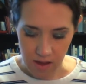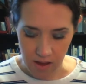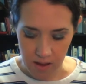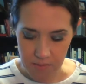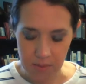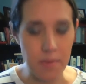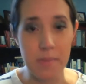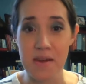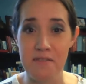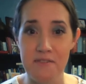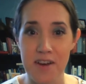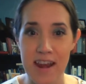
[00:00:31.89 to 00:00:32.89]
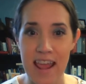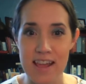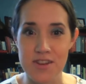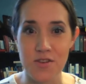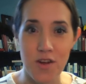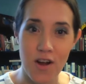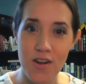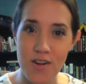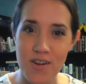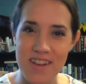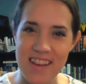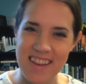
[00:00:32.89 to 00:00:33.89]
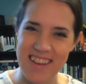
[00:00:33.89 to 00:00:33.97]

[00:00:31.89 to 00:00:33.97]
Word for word: um, maybe a fun aunt or uncle.